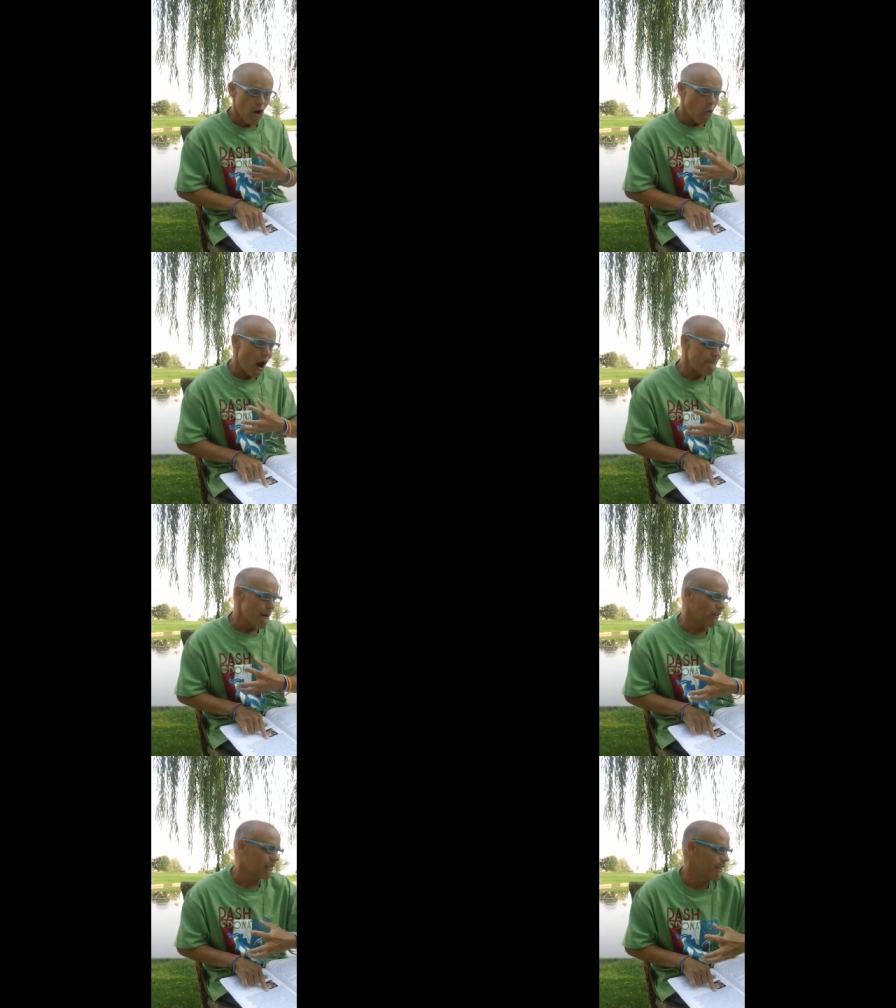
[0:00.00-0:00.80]
Wipe
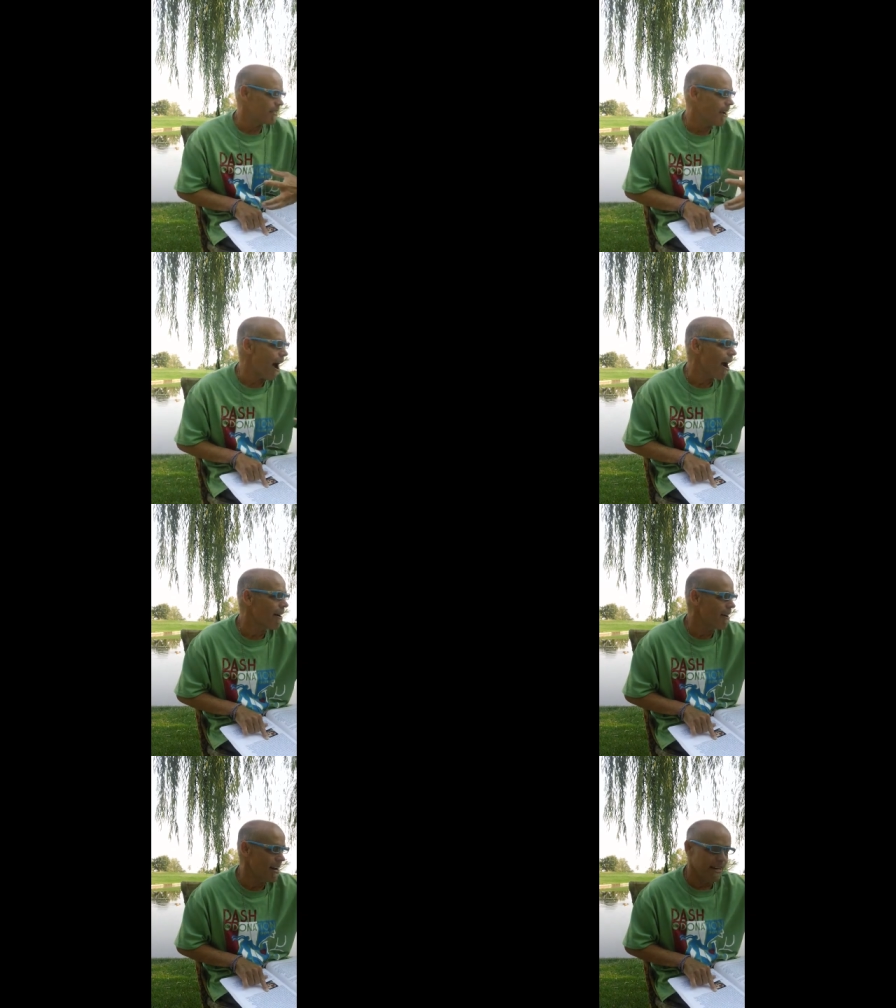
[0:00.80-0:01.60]
out the
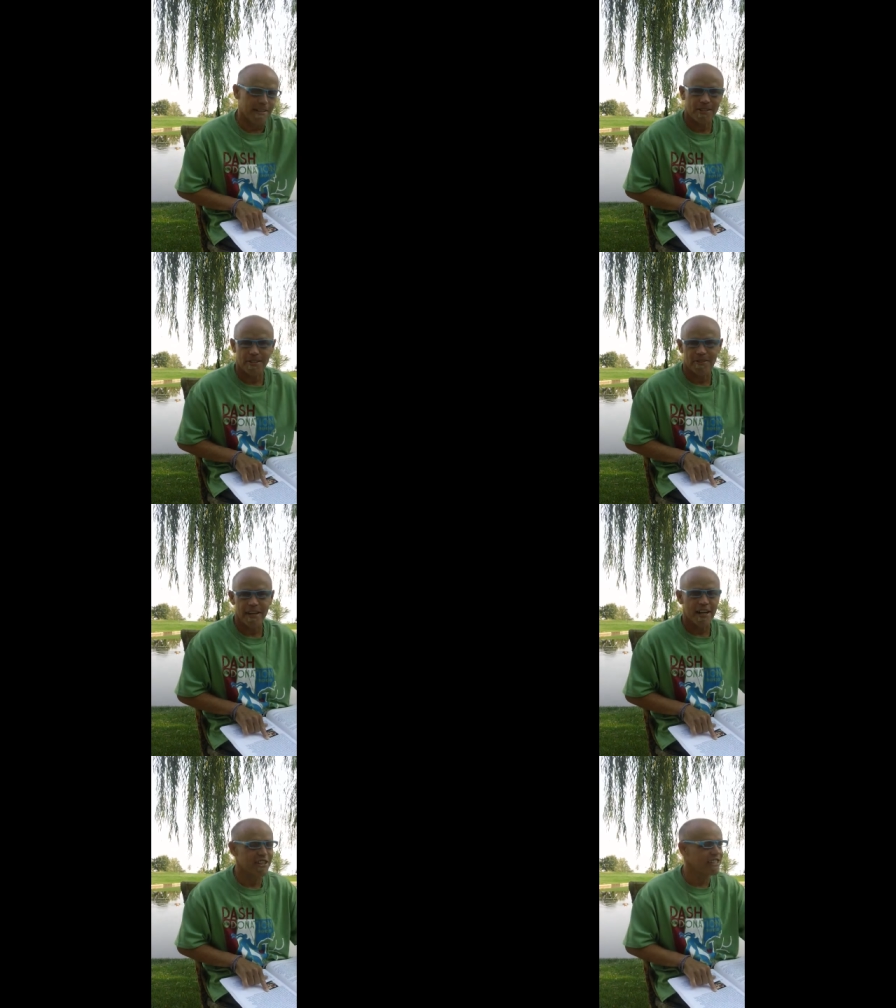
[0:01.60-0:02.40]
entire
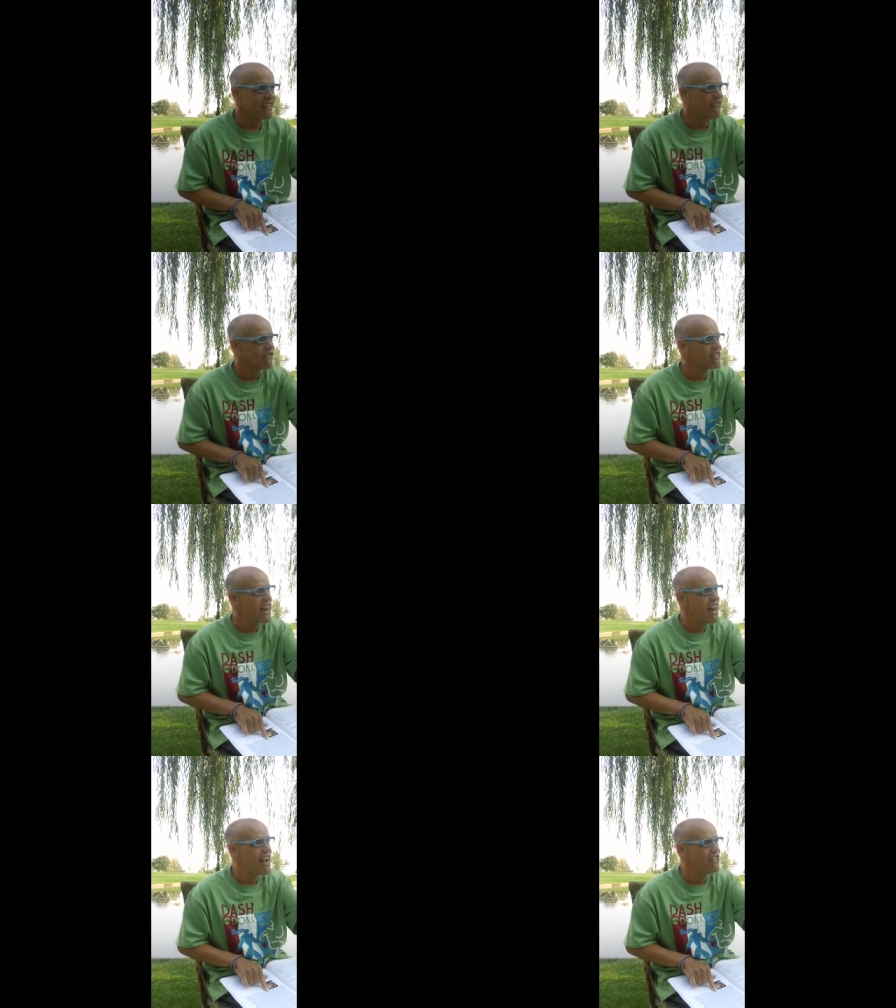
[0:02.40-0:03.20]
industry and just left
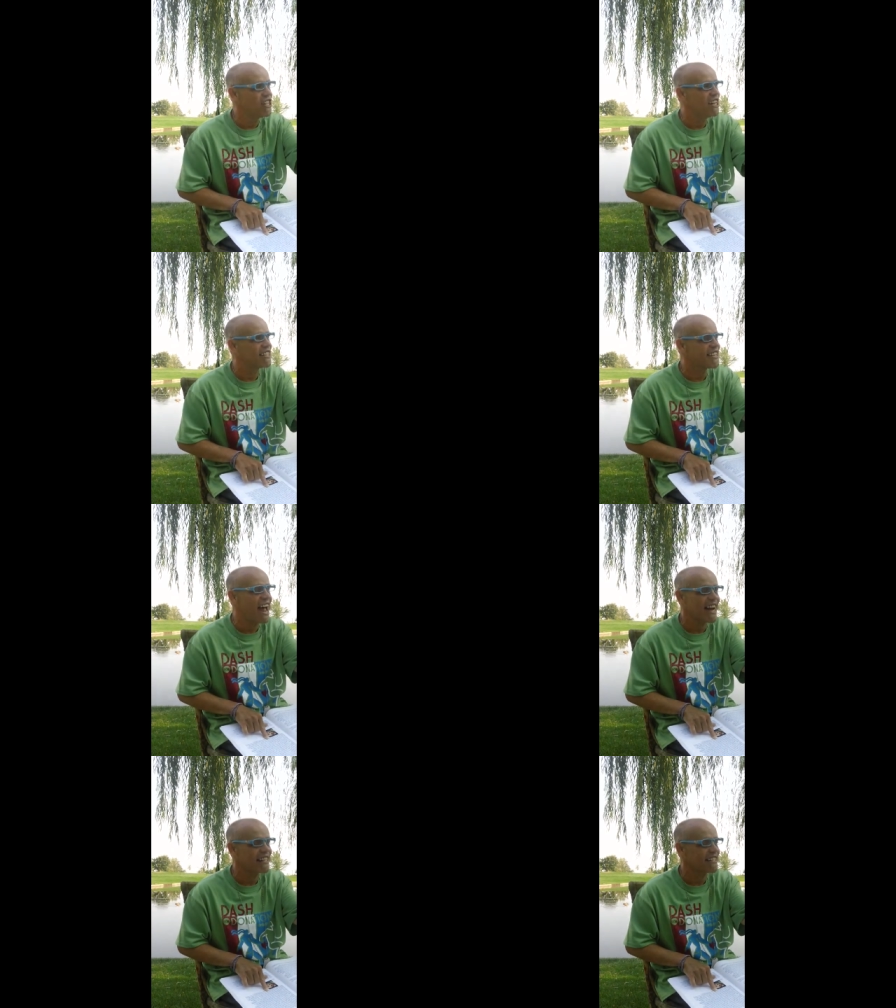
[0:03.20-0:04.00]
A I G and
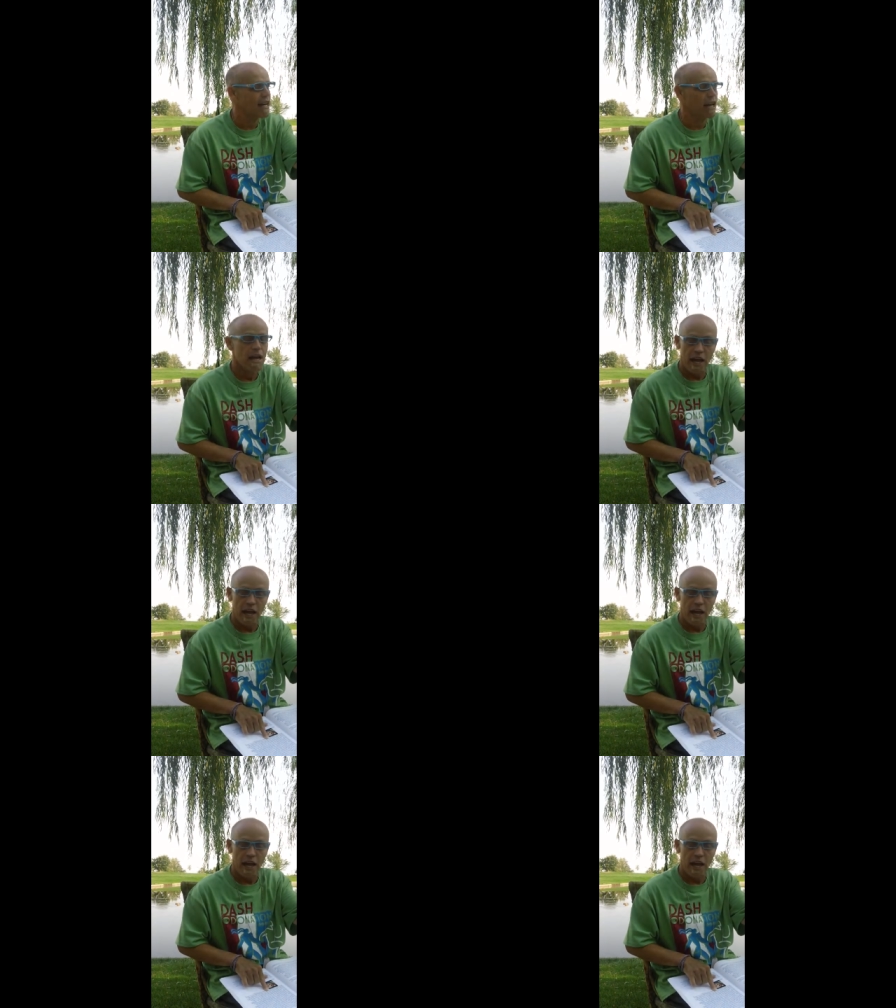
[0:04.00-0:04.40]
Sachs thing.